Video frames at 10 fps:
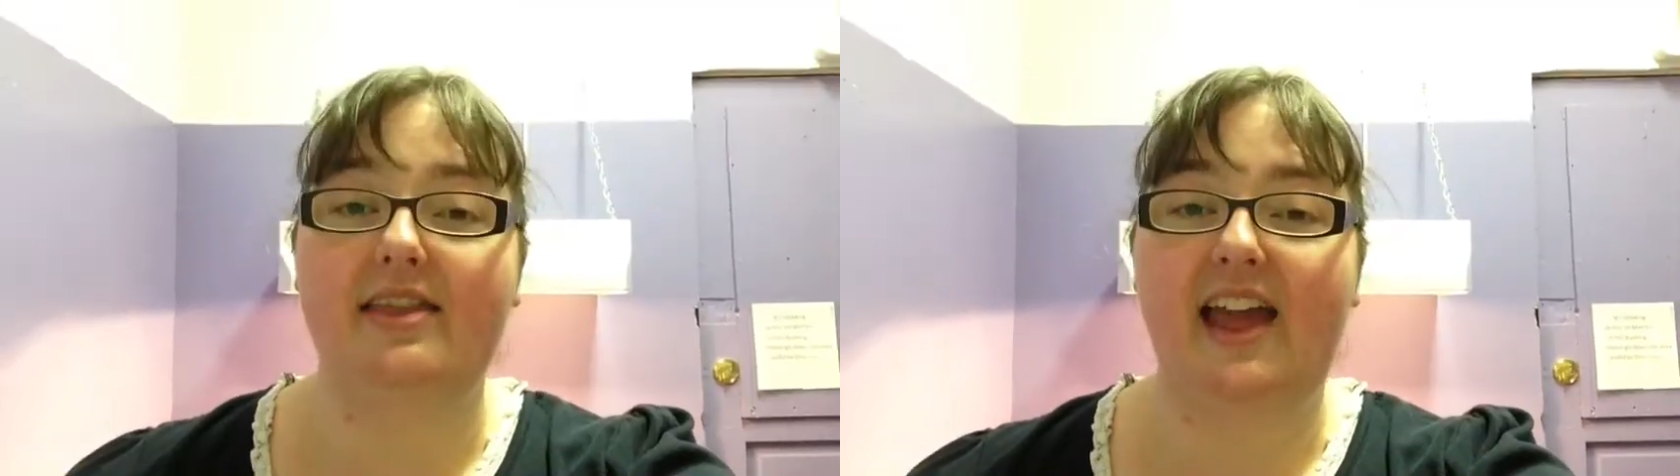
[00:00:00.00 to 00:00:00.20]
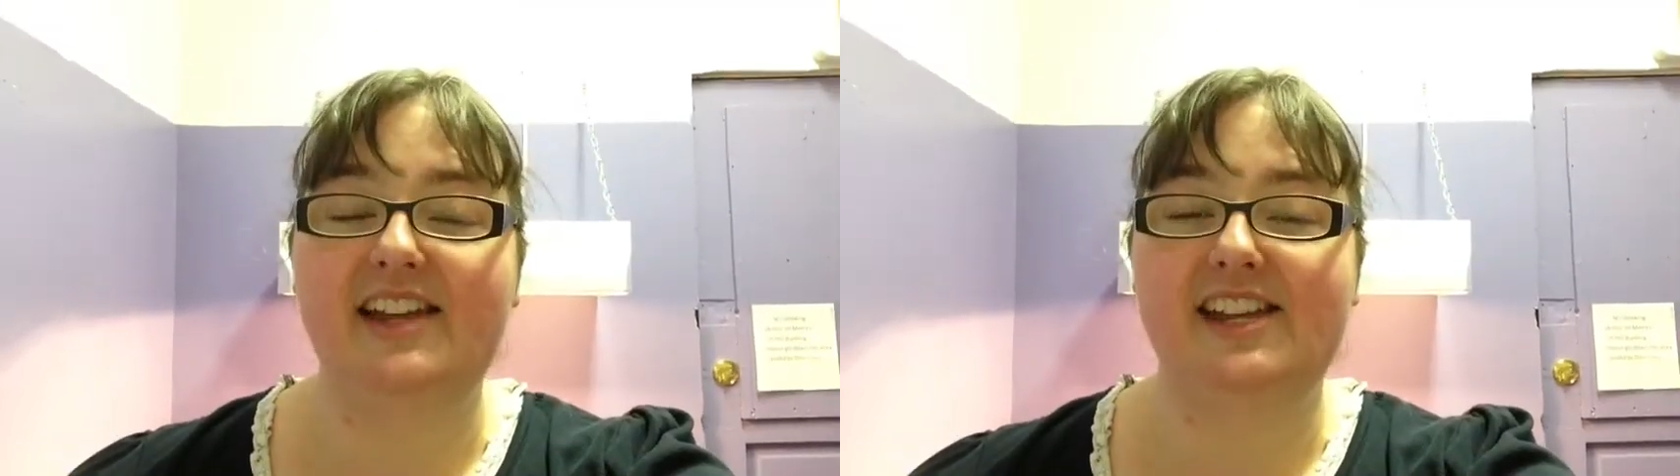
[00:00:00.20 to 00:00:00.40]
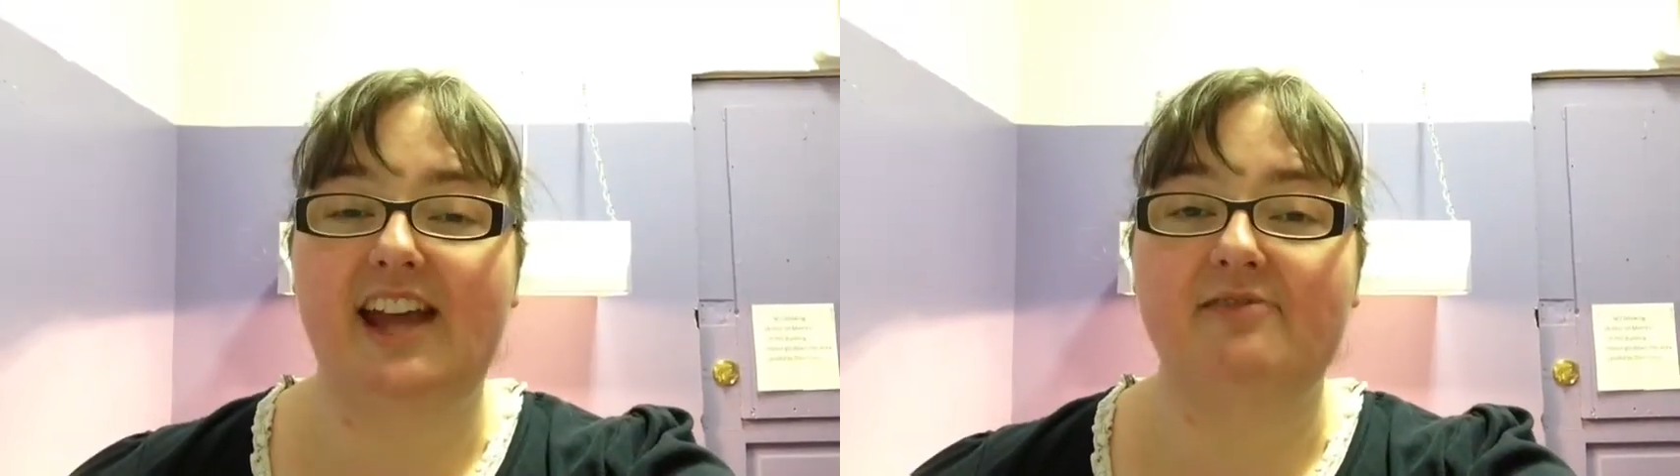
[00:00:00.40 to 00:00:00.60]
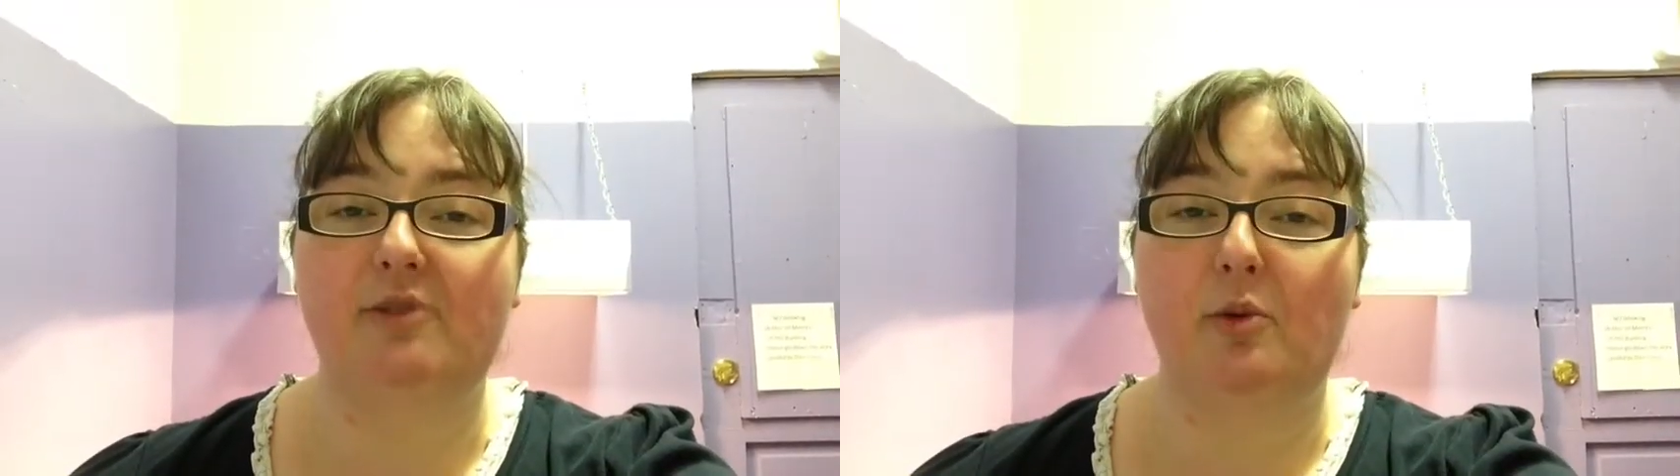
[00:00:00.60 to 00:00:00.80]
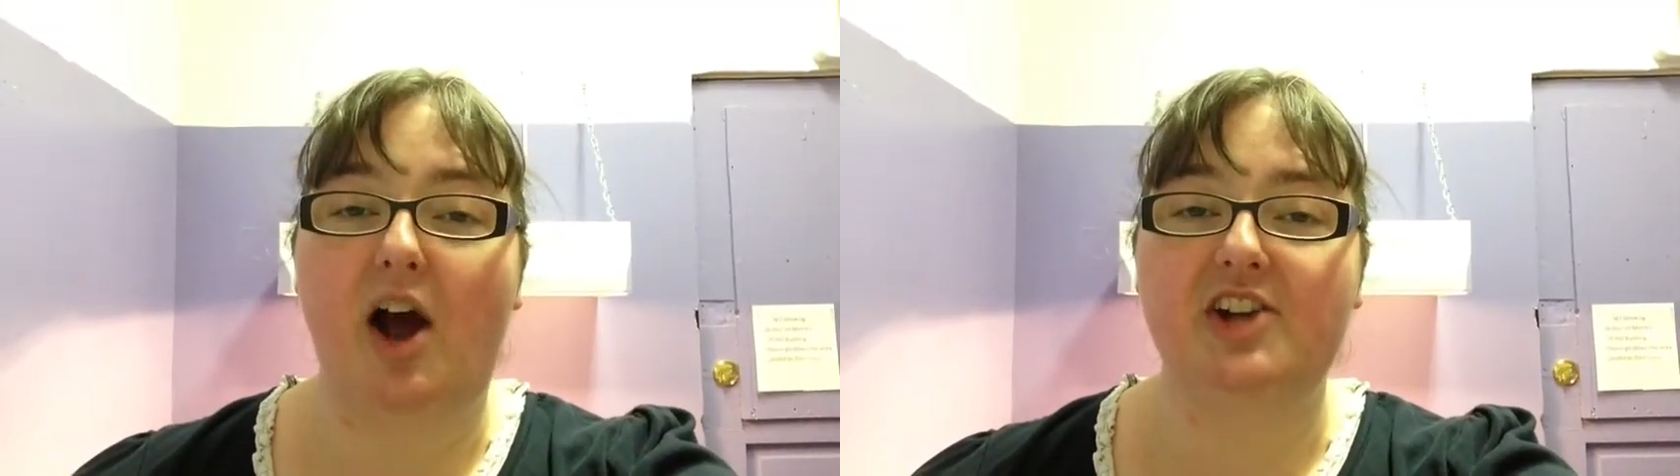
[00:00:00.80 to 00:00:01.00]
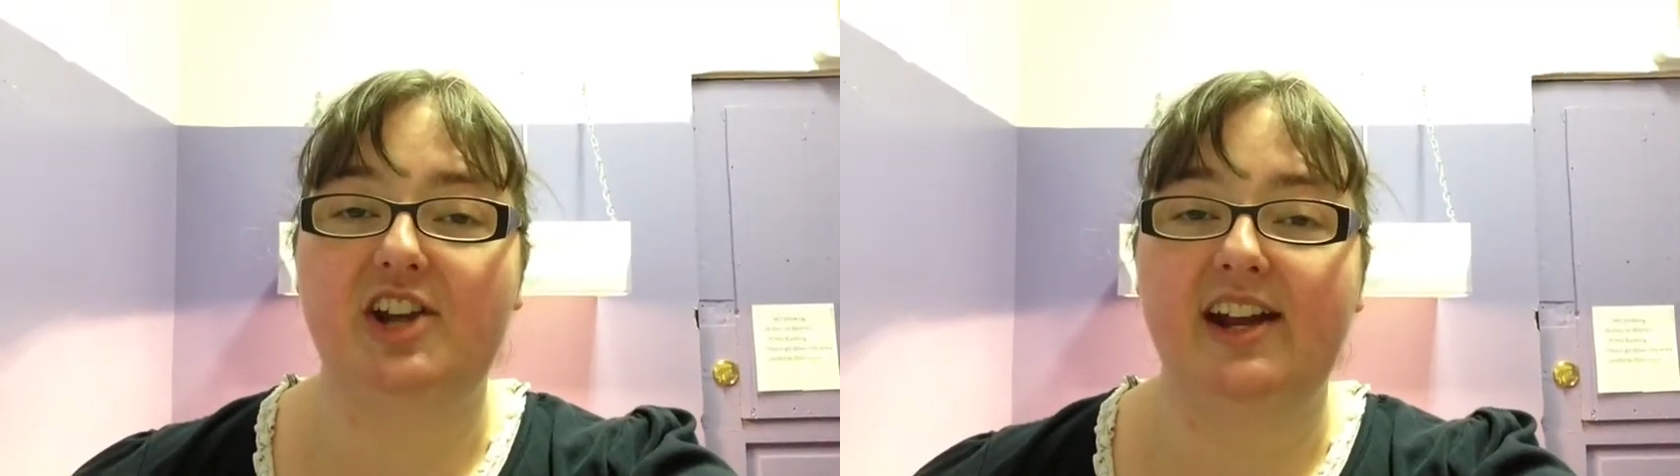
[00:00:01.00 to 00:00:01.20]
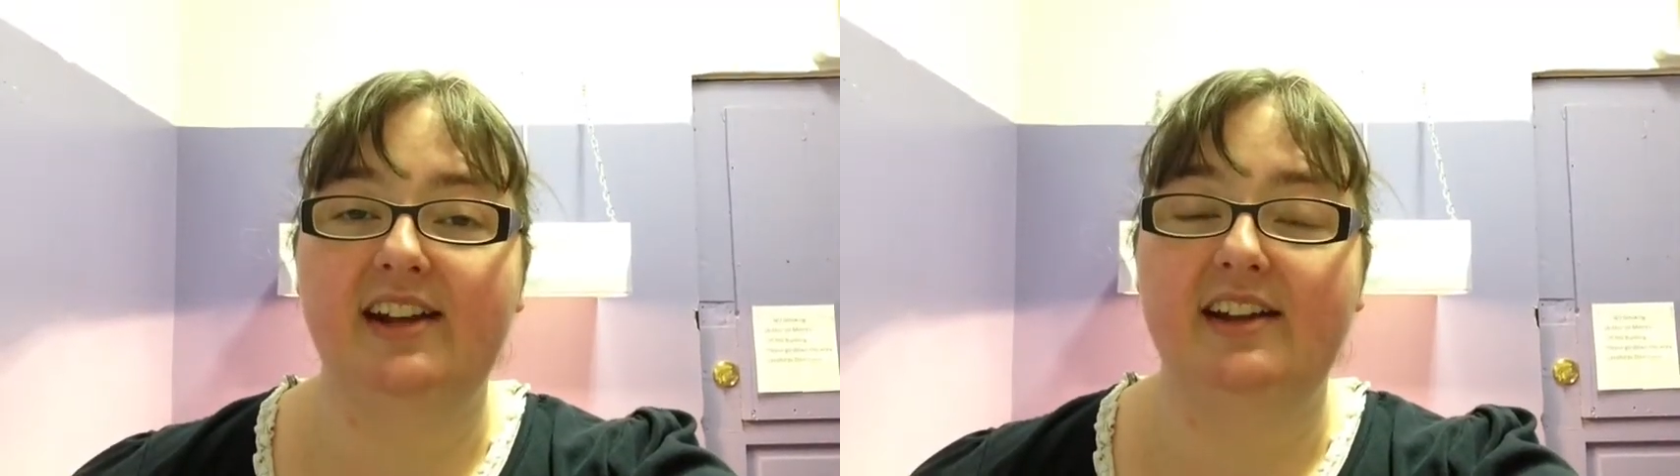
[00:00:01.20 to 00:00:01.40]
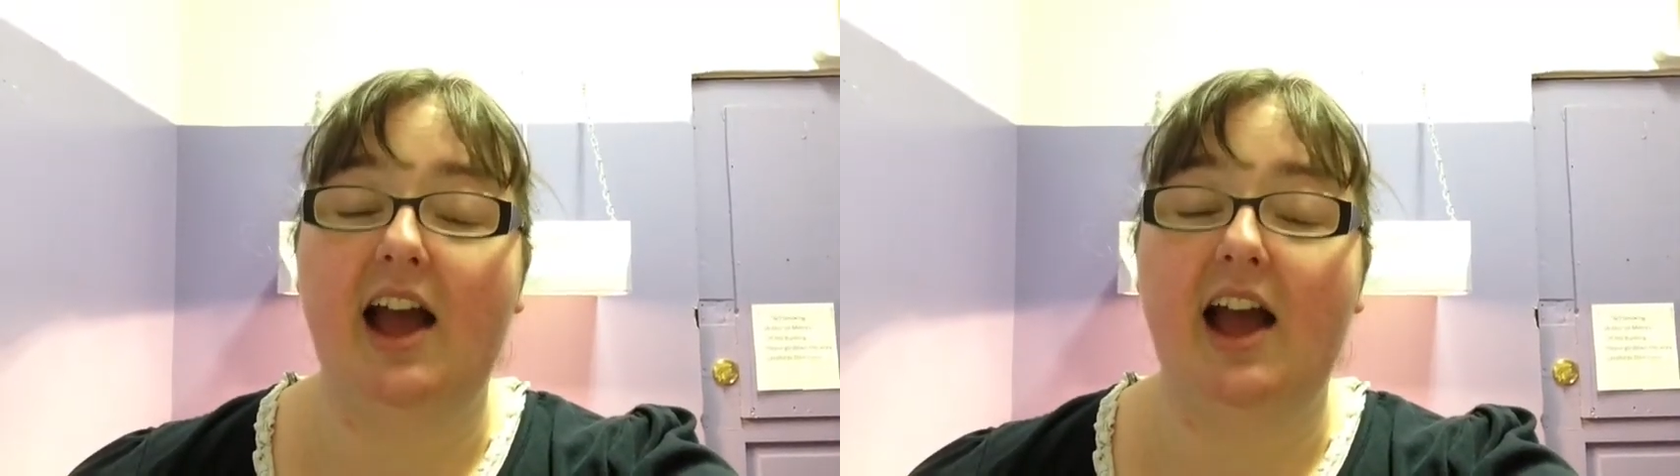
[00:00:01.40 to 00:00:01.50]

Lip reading: Thanks again for watching.